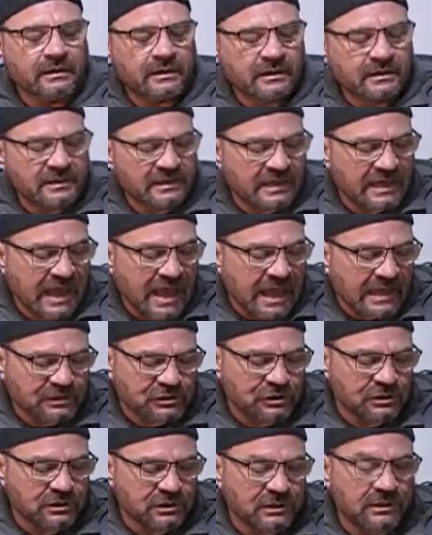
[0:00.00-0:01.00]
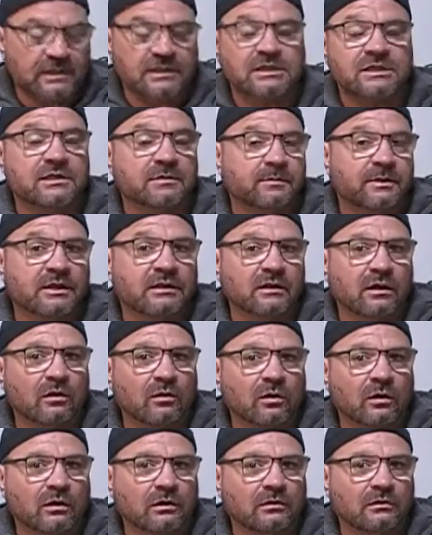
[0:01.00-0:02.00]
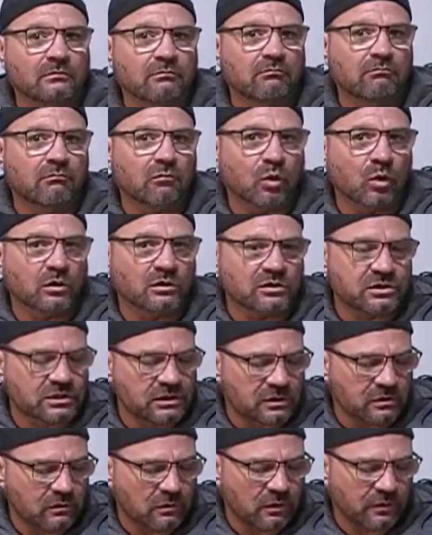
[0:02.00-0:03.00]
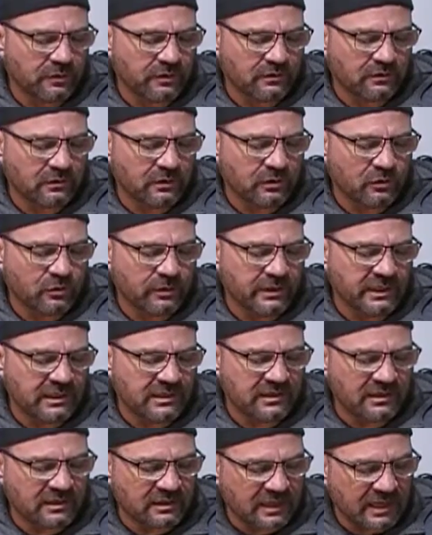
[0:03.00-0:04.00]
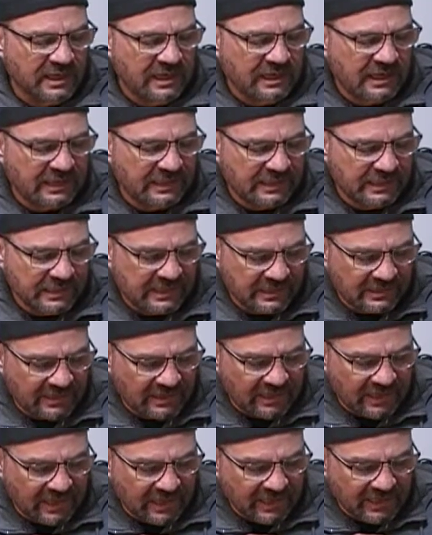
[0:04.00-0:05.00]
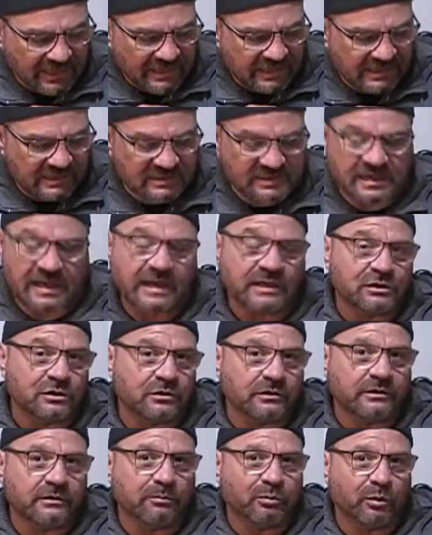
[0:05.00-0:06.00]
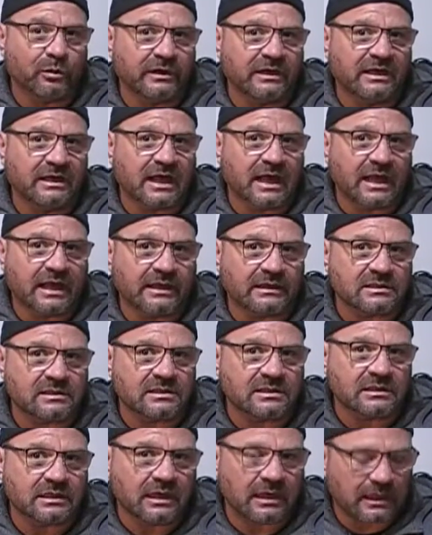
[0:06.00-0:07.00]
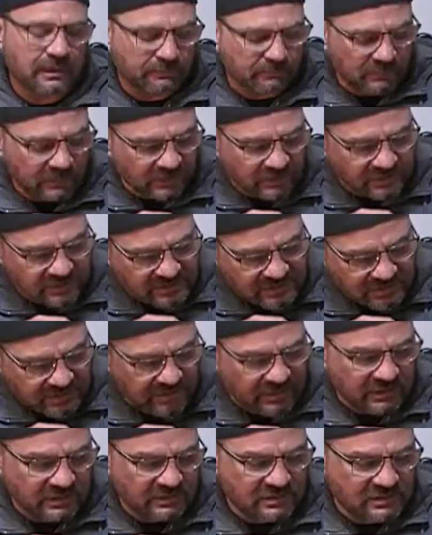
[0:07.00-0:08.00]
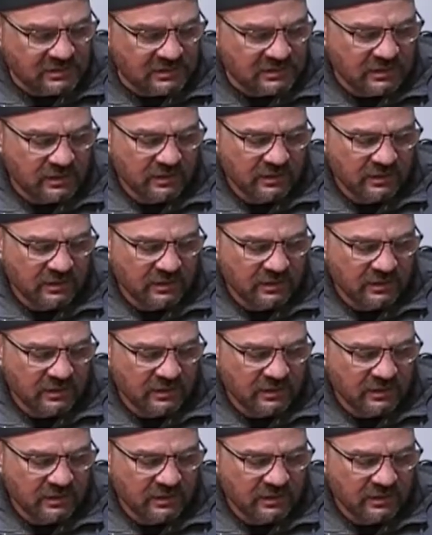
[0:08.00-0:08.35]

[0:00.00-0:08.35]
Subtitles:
The action needs to be lowered, more so on the low E than the high E. The high E is actually pretty nice. I'm gonna say it's,